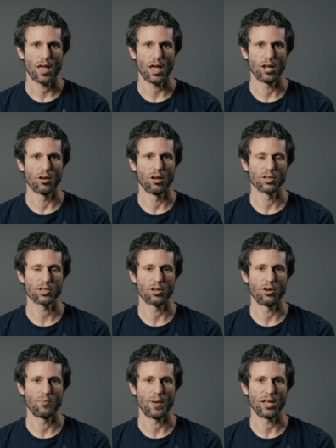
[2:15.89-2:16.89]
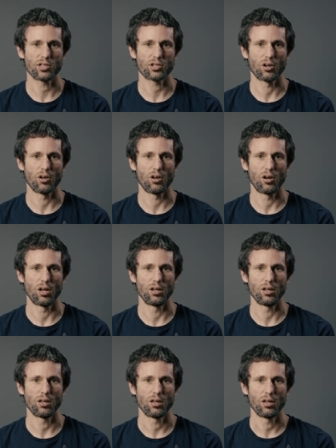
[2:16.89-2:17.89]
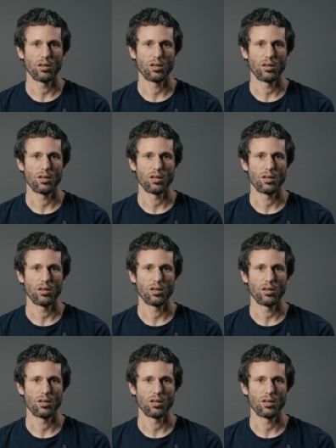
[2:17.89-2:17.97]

and also based on,